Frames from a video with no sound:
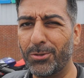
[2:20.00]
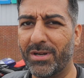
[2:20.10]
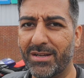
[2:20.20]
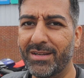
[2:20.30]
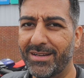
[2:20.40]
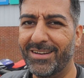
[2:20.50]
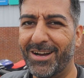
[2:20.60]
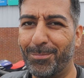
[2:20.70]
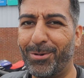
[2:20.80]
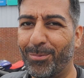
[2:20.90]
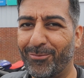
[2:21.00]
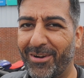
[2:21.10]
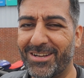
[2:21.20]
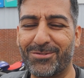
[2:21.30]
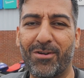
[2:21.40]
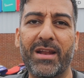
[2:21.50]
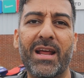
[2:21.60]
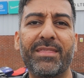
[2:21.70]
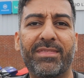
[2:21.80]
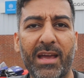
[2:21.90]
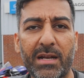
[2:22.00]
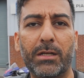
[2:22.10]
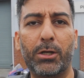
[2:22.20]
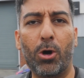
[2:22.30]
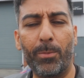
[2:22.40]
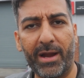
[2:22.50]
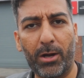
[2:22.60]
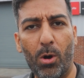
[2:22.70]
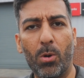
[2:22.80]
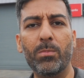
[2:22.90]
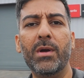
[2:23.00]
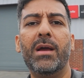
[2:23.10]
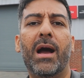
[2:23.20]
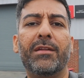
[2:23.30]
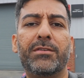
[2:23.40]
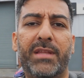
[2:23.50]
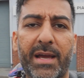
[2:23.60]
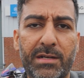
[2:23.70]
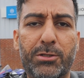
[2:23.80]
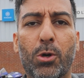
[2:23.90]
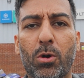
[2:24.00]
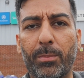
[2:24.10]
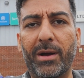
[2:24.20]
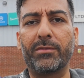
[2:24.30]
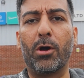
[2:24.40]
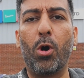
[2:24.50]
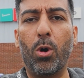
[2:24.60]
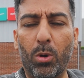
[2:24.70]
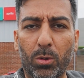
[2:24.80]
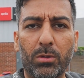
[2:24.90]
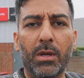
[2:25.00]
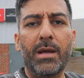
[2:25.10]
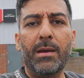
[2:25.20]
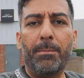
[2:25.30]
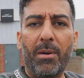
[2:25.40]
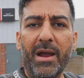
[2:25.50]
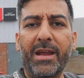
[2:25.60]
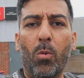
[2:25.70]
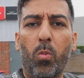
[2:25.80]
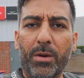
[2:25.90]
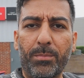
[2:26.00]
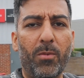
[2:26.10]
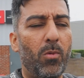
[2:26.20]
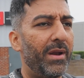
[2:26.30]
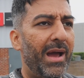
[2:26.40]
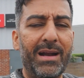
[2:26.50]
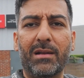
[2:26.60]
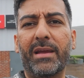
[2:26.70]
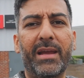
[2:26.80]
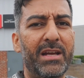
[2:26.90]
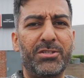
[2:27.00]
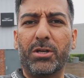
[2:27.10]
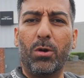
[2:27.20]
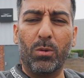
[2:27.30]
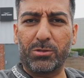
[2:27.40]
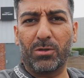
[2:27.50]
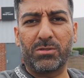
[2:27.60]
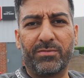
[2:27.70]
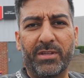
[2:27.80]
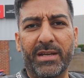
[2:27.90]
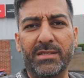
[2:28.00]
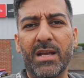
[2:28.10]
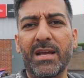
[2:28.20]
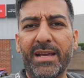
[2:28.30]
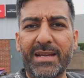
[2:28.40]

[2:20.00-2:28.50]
do a proper fast ride, and then go back home and then talk about the whole bike one by one, handling, engine, all sorts of things